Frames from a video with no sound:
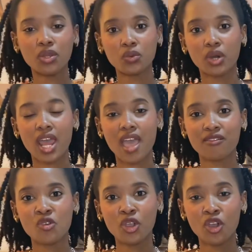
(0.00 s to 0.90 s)
what I have
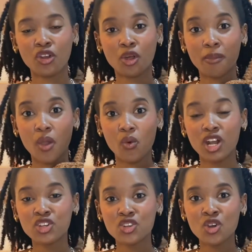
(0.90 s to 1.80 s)
going on my
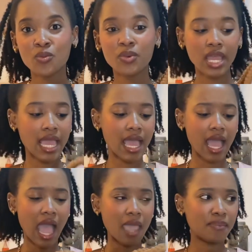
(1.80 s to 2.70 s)
wardrobe.
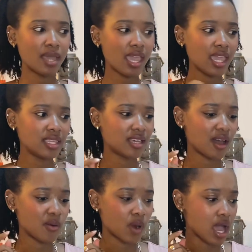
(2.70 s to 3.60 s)
I paid
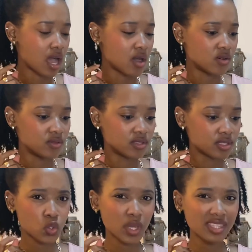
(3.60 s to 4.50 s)
around
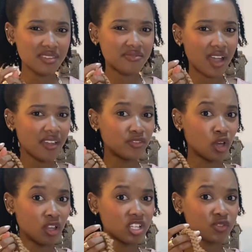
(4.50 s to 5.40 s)

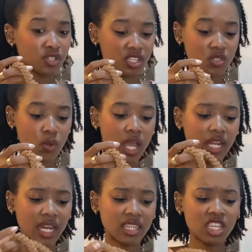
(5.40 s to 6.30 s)
$25 for this one,
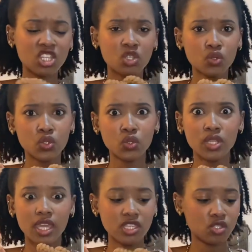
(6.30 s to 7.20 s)
and I think she took 2
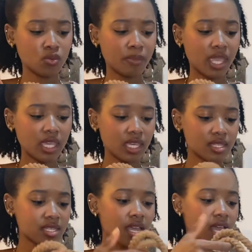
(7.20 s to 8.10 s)
days to make
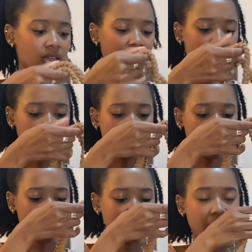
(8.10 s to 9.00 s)
it.
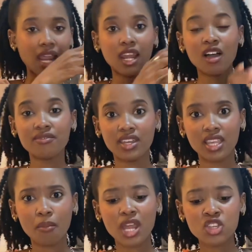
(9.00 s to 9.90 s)
And I love it.
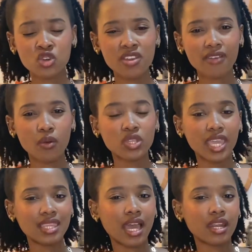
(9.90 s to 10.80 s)
I'm not sure if I would
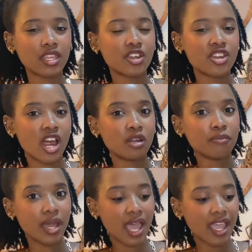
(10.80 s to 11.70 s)
get another yarn
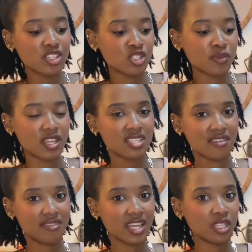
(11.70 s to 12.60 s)
bag just because I
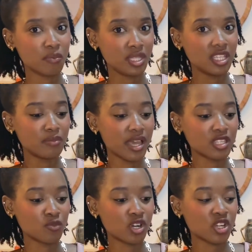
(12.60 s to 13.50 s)
find the beaded
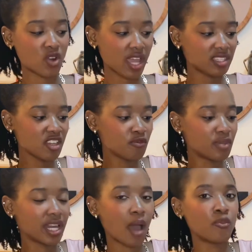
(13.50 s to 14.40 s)
bags more attractive,
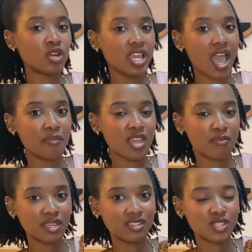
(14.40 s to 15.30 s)
but I'm really happy I
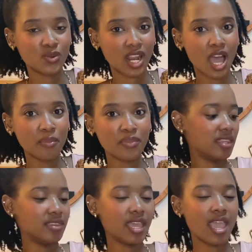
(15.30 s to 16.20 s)
picked this one up.
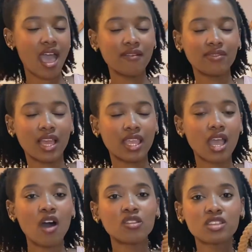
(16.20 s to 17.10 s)
And they have like
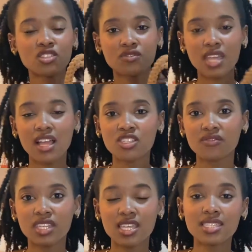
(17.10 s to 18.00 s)
countless of styles of
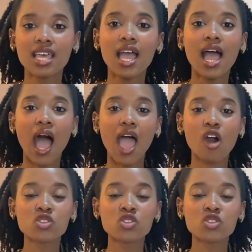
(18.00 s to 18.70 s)
this. I also